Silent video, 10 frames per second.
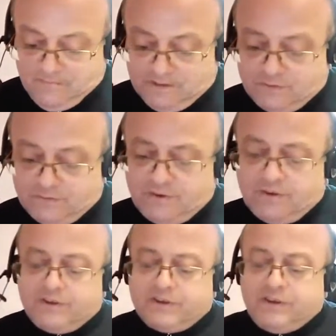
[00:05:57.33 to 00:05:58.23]
So
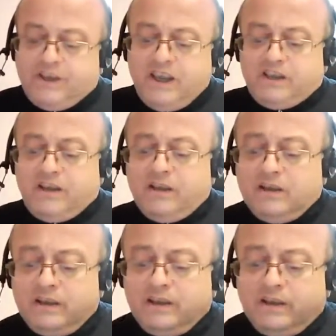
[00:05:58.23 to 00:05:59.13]
the key
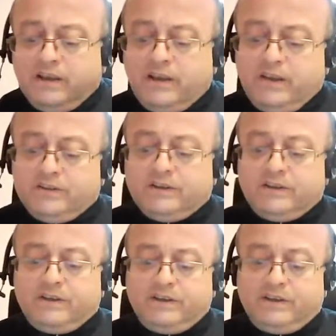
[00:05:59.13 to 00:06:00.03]
in
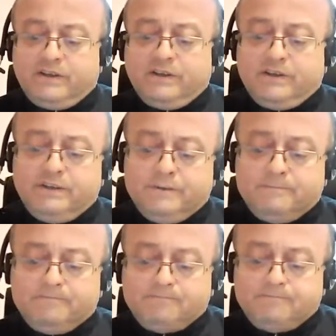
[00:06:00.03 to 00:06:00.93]
the